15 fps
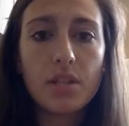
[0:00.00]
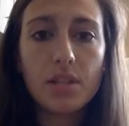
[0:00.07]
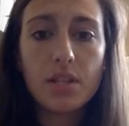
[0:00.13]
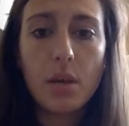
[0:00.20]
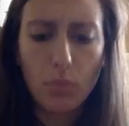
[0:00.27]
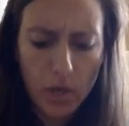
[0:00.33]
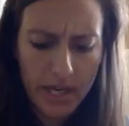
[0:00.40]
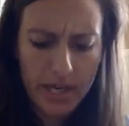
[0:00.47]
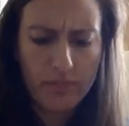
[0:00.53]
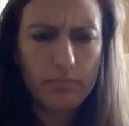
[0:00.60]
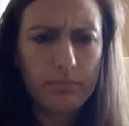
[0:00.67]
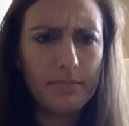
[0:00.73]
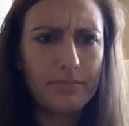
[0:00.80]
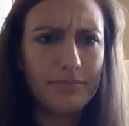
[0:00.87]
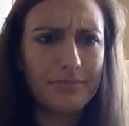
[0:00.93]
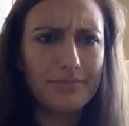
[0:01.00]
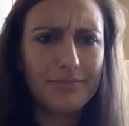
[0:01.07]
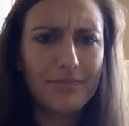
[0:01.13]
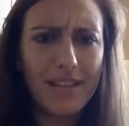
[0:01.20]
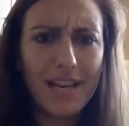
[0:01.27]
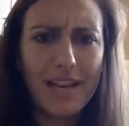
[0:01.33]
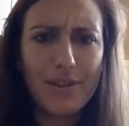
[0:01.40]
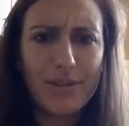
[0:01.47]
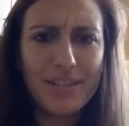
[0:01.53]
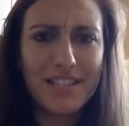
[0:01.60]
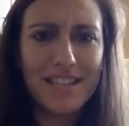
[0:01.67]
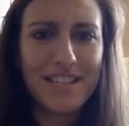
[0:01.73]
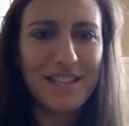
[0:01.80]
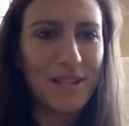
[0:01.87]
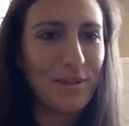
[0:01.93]
somewhere else
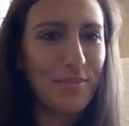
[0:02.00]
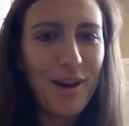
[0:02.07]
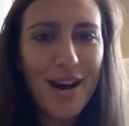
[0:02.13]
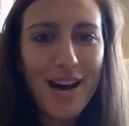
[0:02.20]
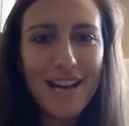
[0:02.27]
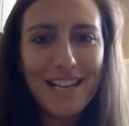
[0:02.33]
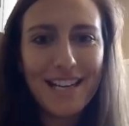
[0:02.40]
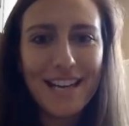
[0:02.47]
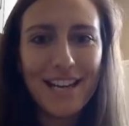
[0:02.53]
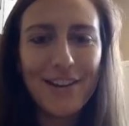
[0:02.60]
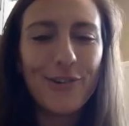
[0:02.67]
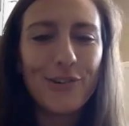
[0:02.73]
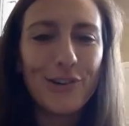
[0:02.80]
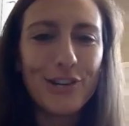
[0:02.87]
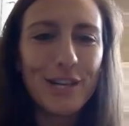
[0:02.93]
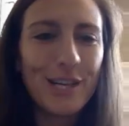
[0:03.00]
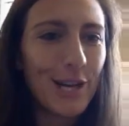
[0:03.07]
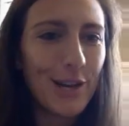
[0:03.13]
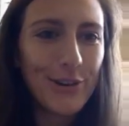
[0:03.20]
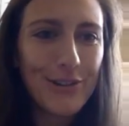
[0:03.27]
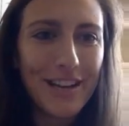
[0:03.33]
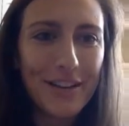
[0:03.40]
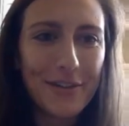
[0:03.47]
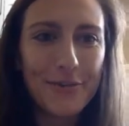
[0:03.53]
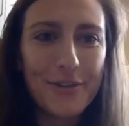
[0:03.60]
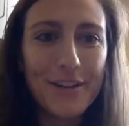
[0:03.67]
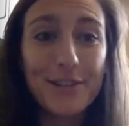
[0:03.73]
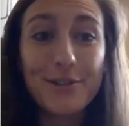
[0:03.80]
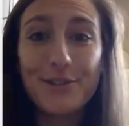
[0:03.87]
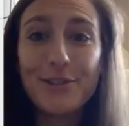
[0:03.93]
in the body or narrowing of
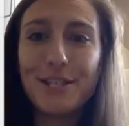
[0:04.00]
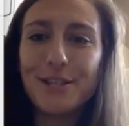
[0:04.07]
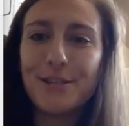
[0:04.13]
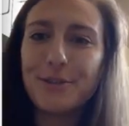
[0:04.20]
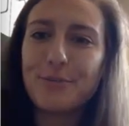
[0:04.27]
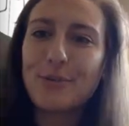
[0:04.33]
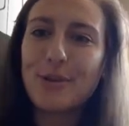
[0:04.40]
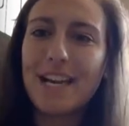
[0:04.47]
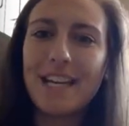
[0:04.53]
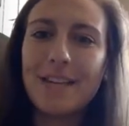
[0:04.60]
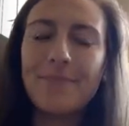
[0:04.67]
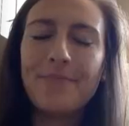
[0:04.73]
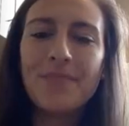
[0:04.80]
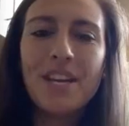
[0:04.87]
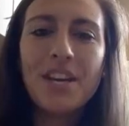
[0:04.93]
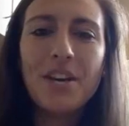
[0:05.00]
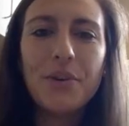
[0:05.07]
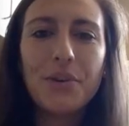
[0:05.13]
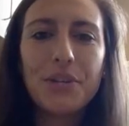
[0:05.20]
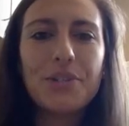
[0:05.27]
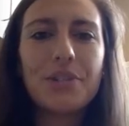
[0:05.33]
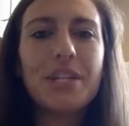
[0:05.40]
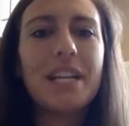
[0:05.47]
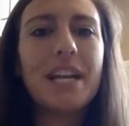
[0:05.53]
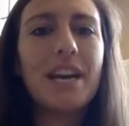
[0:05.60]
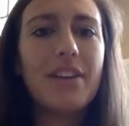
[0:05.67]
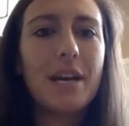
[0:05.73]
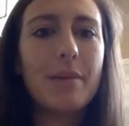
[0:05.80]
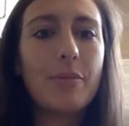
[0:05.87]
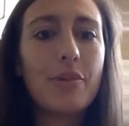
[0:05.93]
vessels in your brain. Or you can
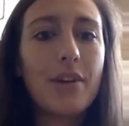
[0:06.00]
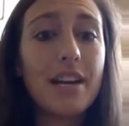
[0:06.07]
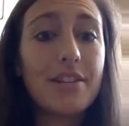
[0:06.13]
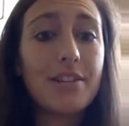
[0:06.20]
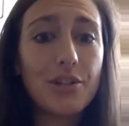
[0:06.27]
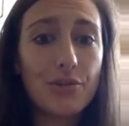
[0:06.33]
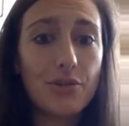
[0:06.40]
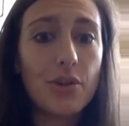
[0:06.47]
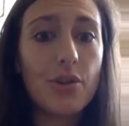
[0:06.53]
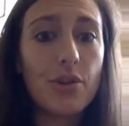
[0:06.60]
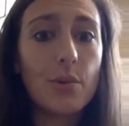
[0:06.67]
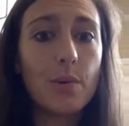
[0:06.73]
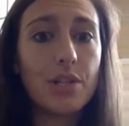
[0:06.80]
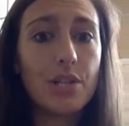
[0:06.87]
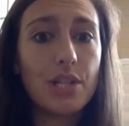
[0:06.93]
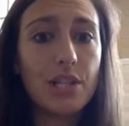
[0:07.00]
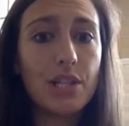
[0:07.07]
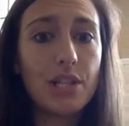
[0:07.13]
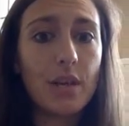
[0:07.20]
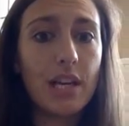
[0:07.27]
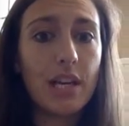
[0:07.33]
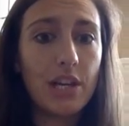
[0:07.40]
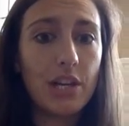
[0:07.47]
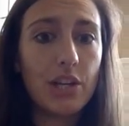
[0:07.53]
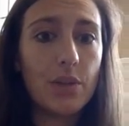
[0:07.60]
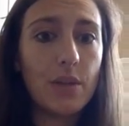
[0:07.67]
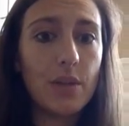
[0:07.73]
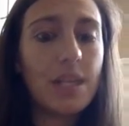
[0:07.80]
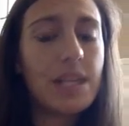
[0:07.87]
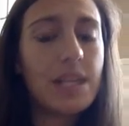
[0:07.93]
have a hemorrhagic stroke, which is where here
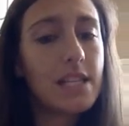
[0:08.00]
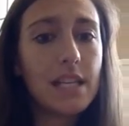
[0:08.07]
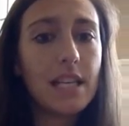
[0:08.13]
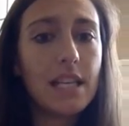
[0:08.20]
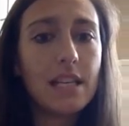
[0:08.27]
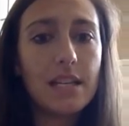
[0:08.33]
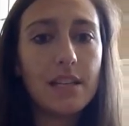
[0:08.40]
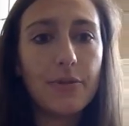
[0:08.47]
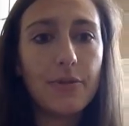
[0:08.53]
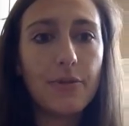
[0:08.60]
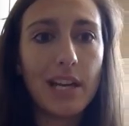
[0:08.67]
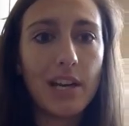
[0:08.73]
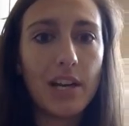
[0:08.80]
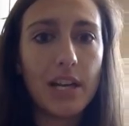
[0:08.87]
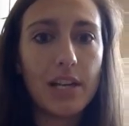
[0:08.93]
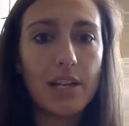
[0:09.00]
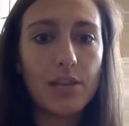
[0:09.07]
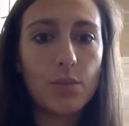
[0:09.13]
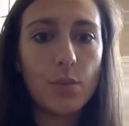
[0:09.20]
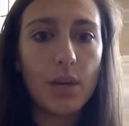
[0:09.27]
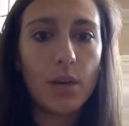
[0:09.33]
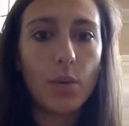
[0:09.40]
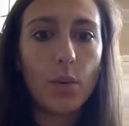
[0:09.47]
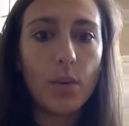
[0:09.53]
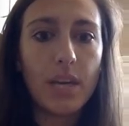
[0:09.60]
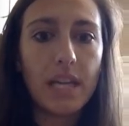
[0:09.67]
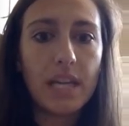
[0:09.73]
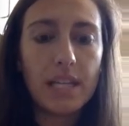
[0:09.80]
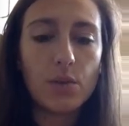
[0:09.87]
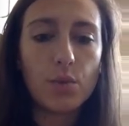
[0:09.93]
you can see different areas where
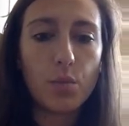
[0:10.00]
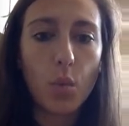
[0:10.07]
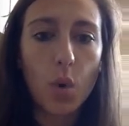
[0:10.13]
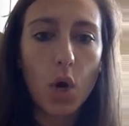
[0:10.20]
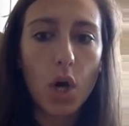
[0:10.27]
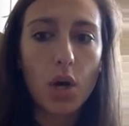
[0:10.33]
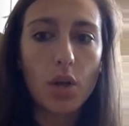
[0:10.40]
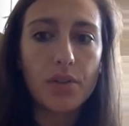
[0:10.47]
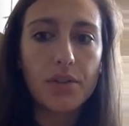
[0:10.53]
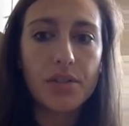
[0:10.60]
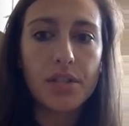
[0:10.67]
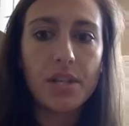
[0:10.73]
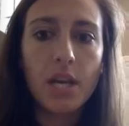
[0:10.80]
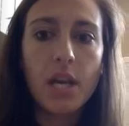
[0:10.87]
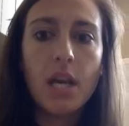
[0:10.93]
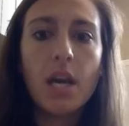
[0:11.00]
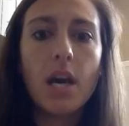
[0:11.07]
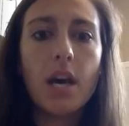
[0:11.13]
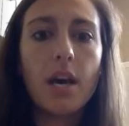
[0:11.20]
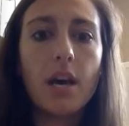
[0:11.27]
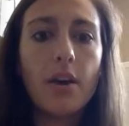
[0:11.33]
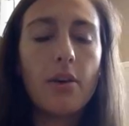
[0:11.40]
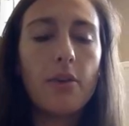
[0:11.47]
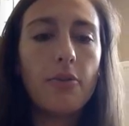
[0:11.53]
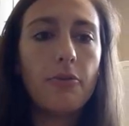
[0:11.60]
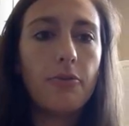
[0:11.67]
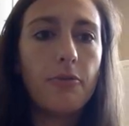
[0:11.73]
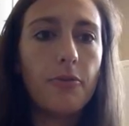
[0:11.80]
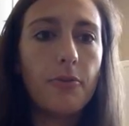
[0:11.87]
weakened walls of